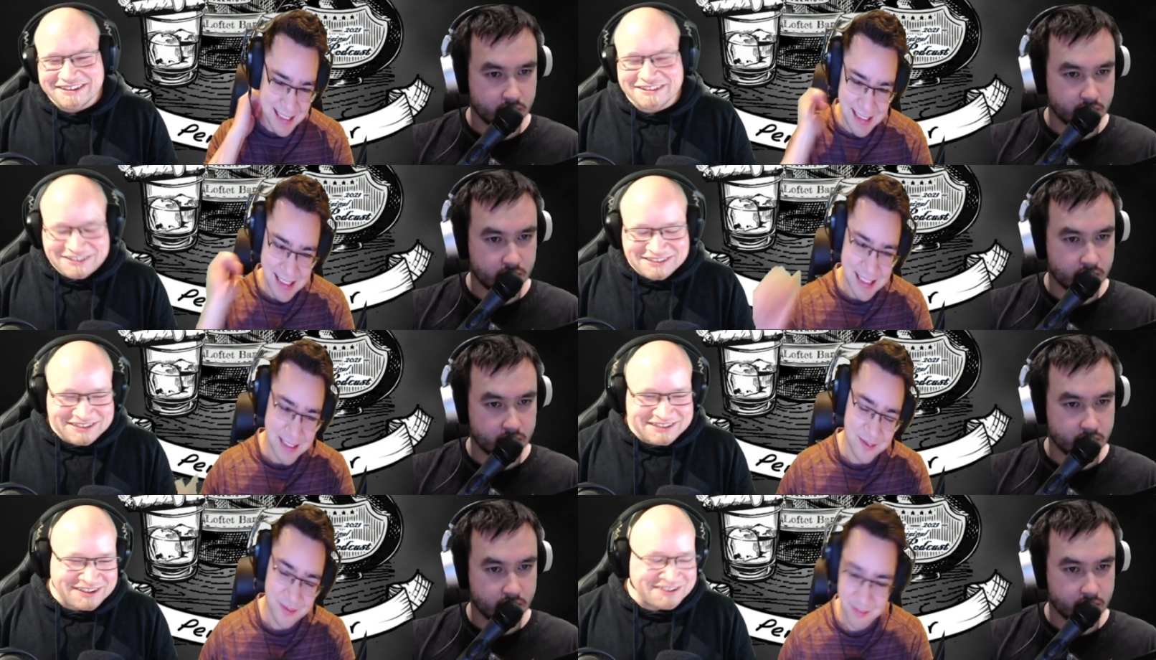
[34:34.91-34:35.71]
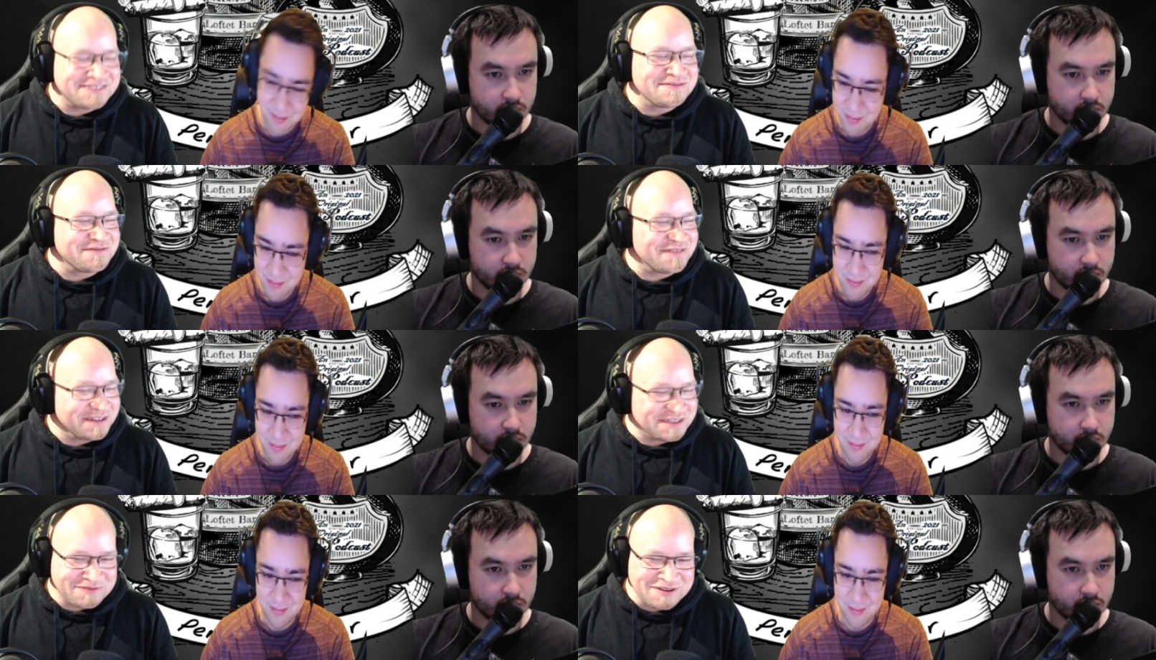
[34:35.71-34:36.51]
Speaker 1: he, yeah. he can't even
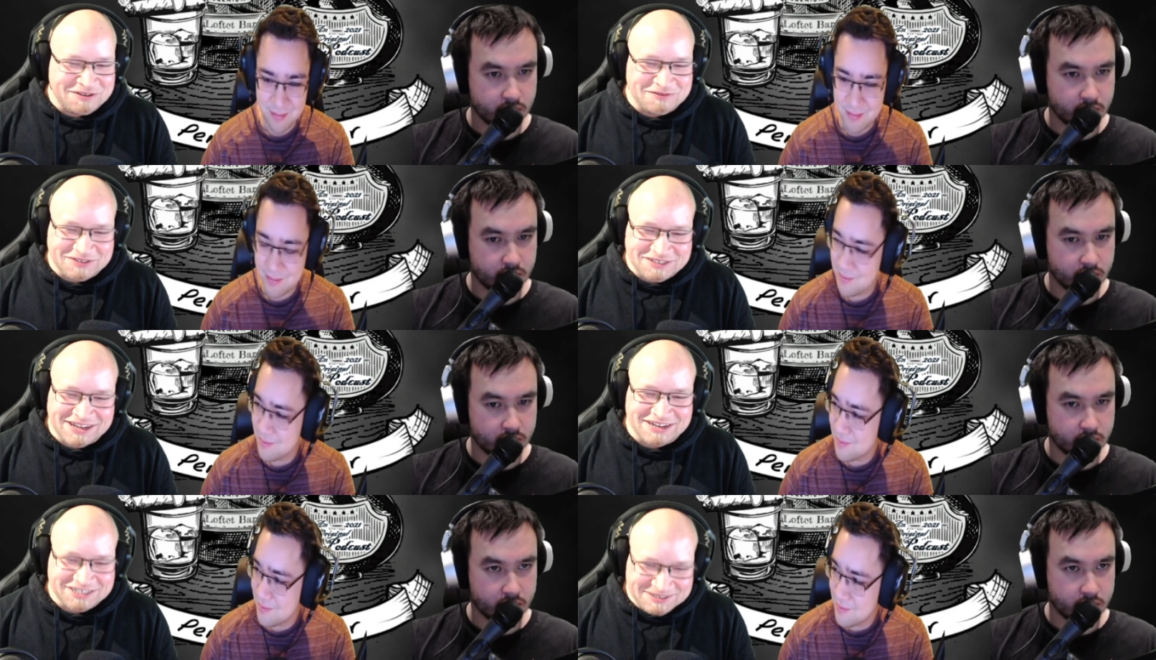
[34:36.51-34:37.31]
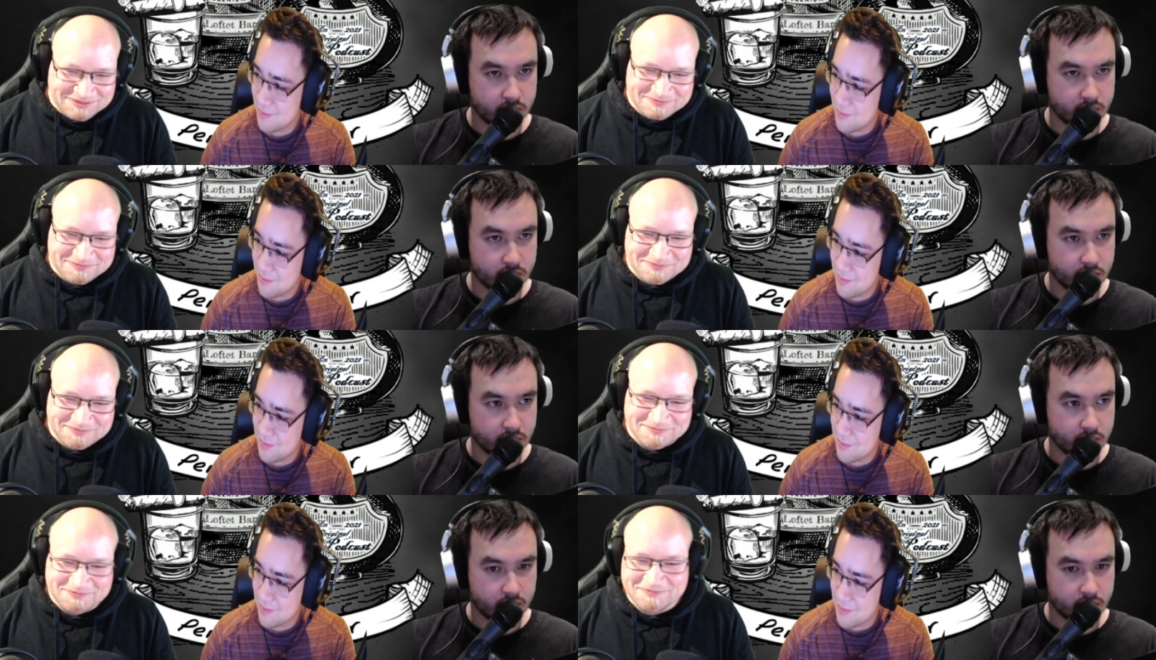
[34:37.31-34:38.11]
find his way off a stage.
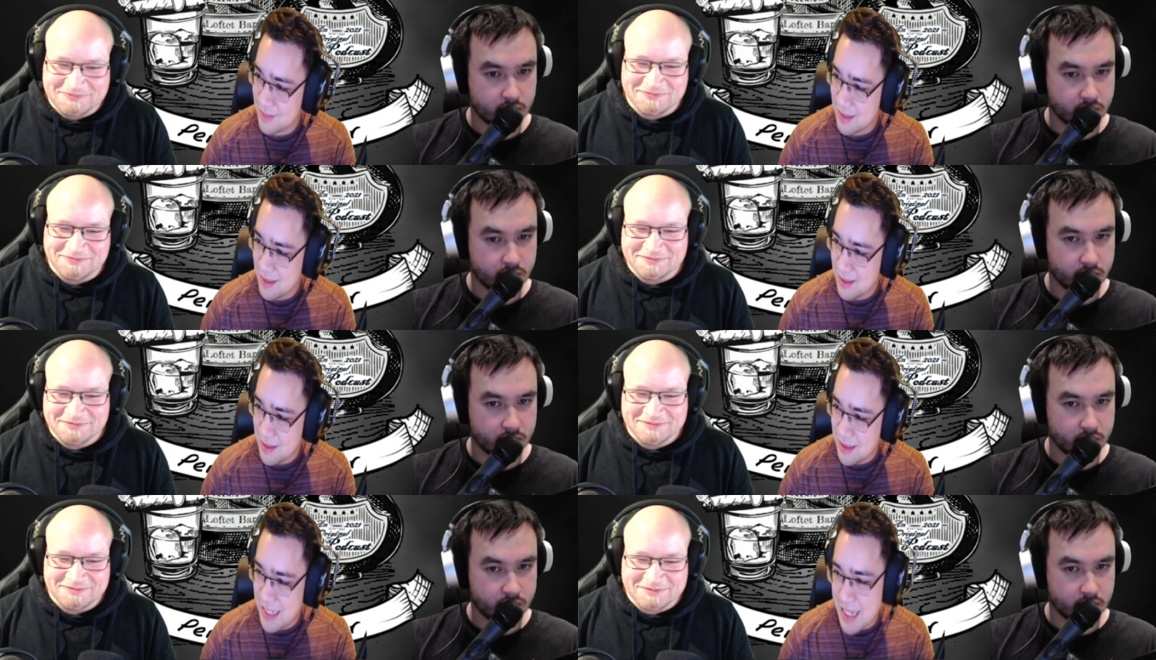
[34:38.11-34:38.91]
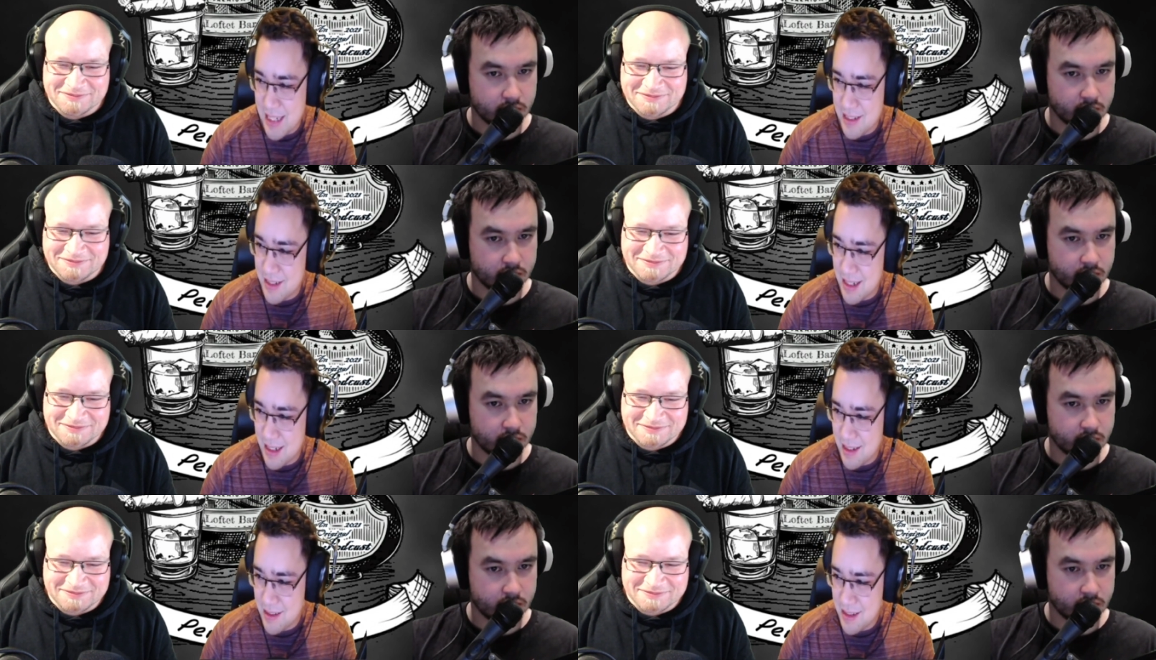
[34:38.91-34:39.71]
Speaker 2: Yeah, he's
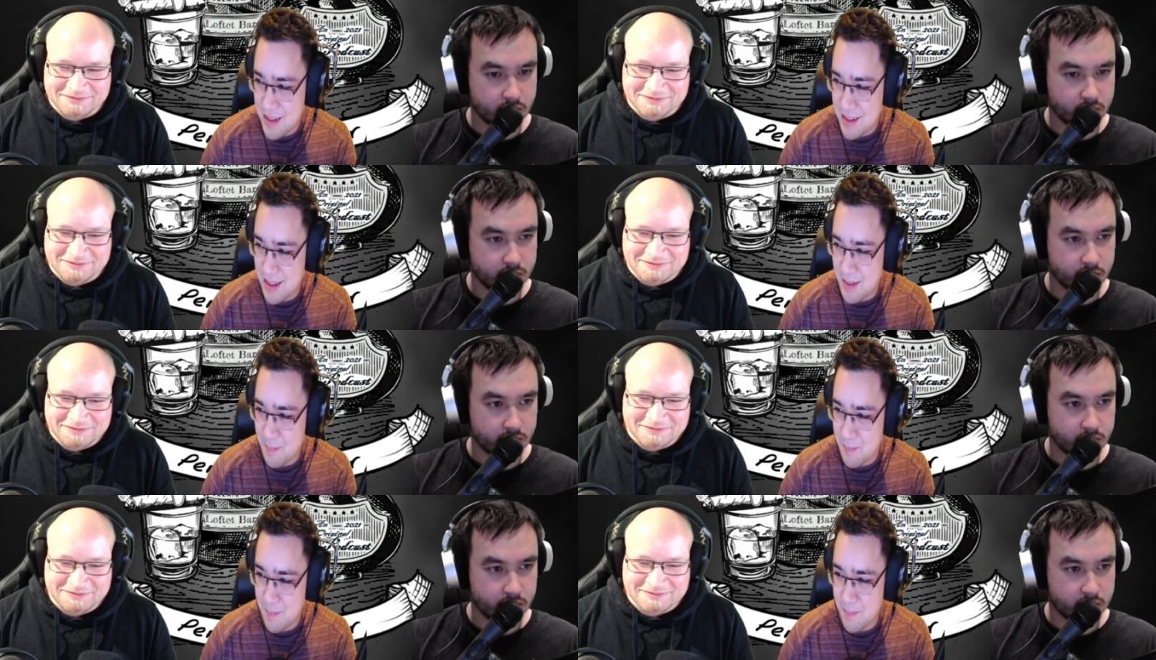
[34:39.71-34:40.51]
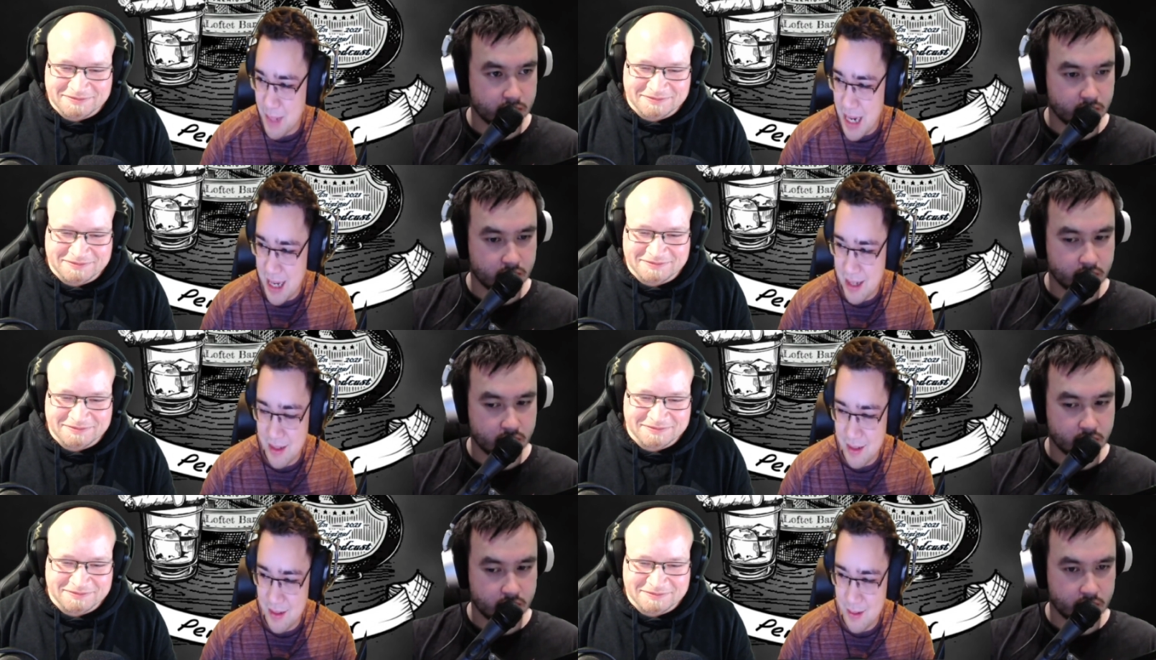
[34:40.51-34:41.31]
uh, he's in a bad
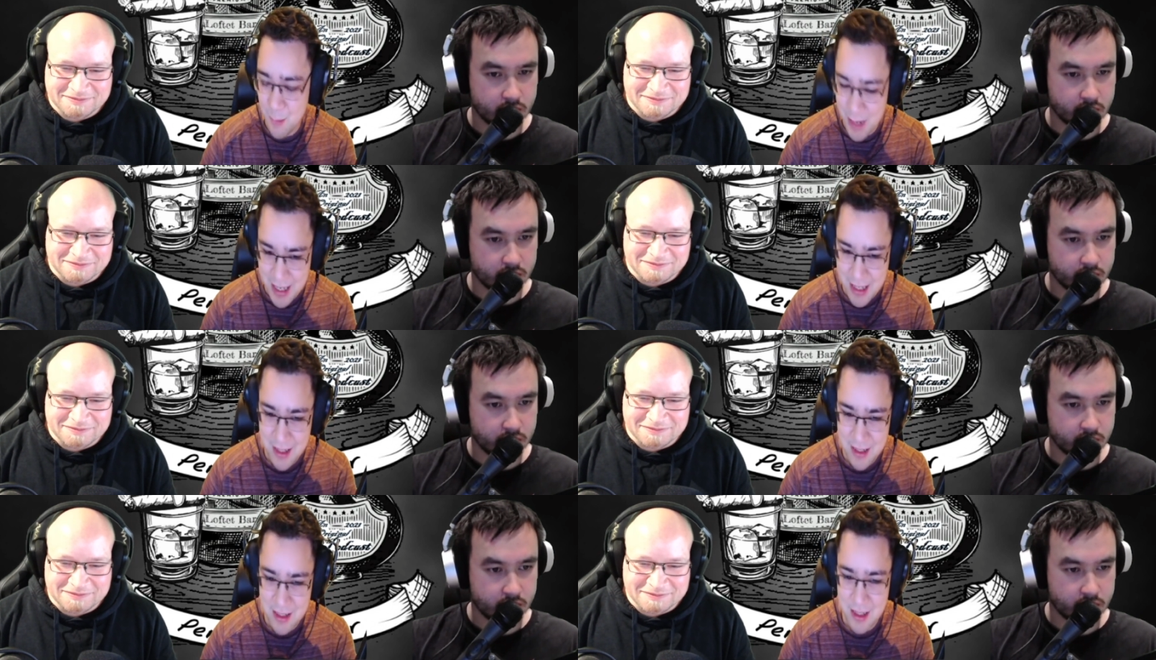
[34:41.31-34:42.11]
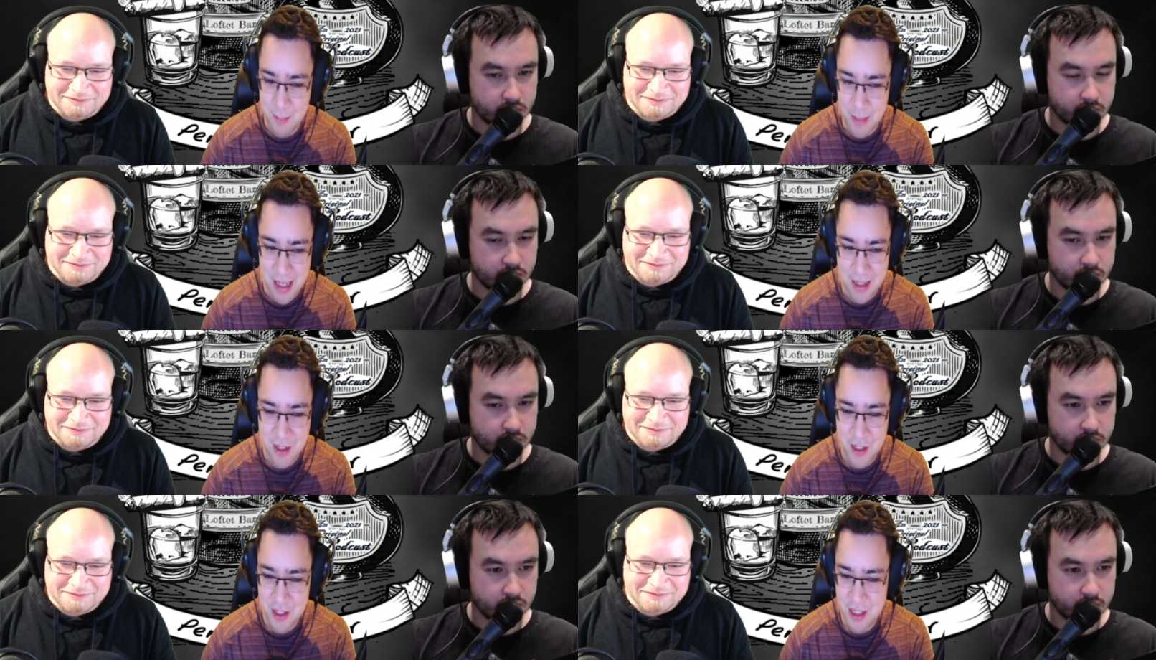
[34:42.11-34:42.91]
way. He's in a bad
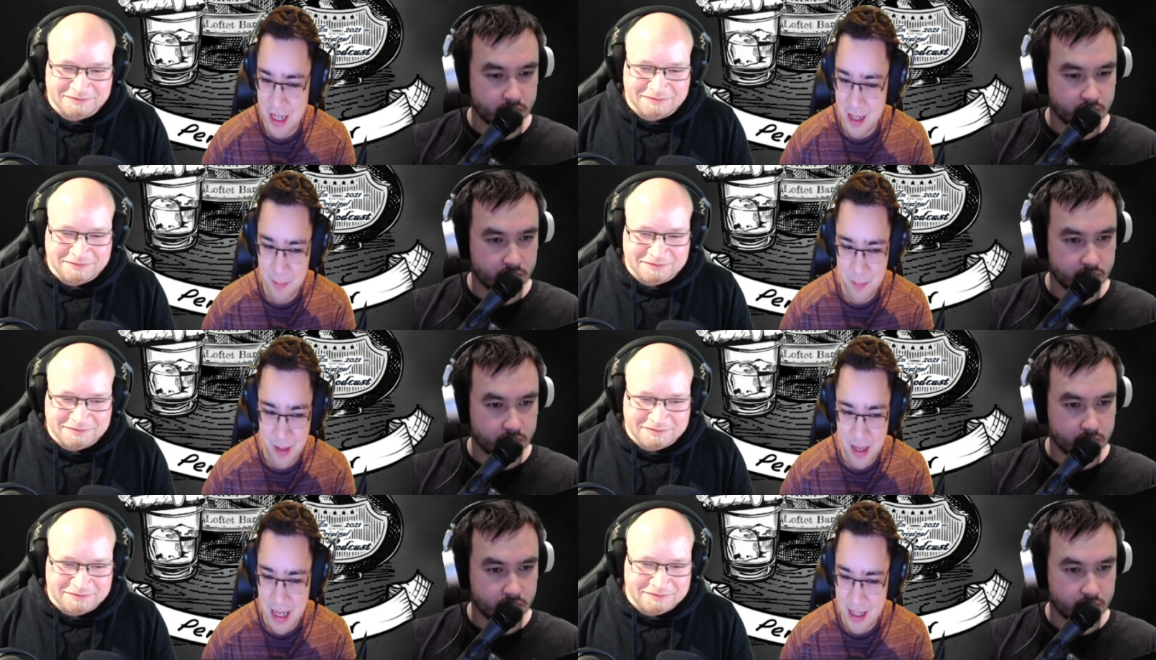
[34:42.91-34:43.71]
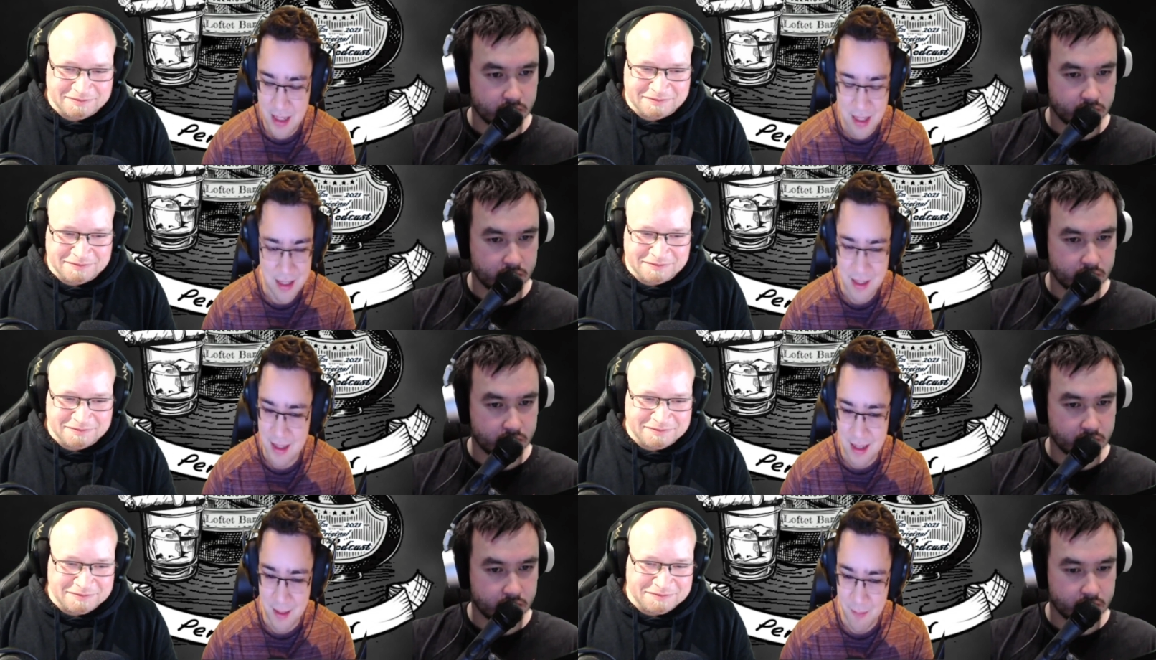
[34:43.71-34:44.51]
shape, I guess. He's
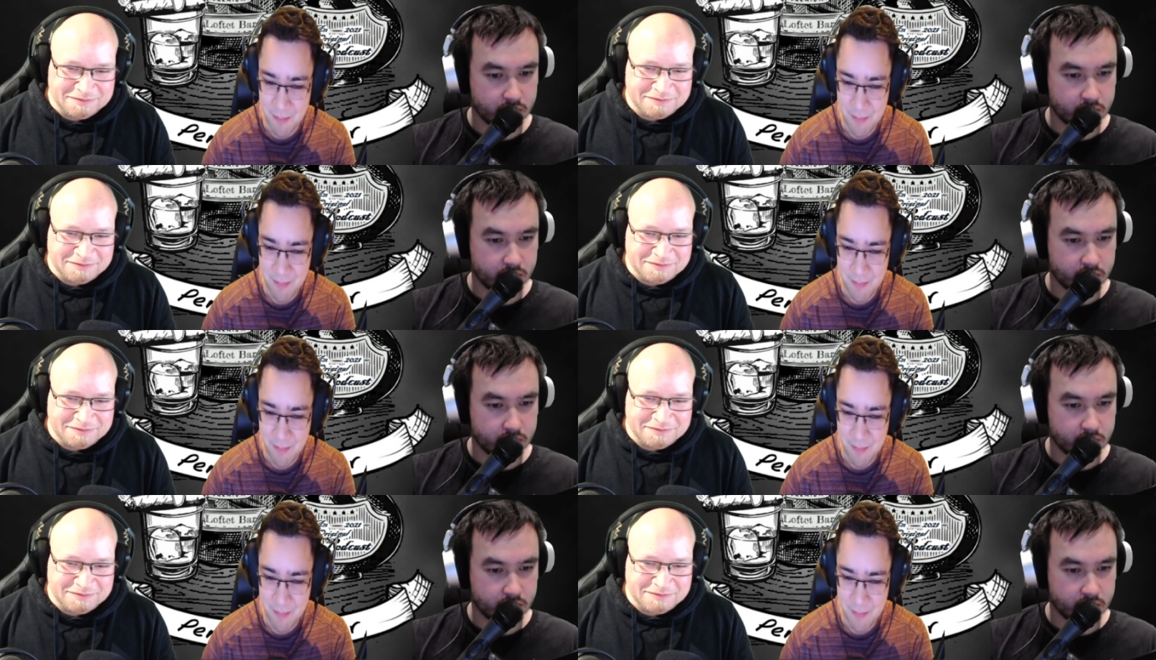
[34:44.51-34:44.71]
um,